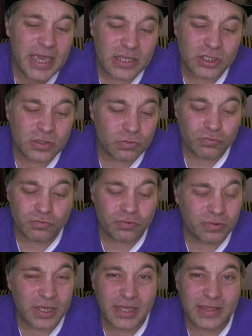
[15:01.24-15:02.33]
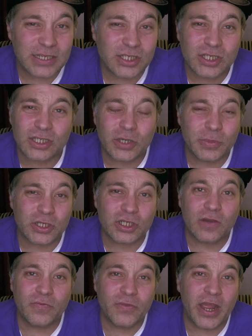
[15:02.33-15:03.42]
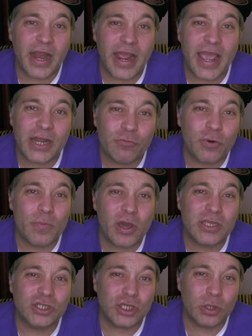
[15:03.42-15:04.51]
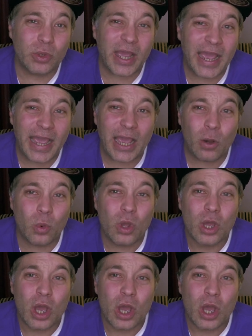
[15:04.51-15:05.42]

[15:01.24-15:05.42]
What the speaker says: there's just so much stuff there, and it reminds you how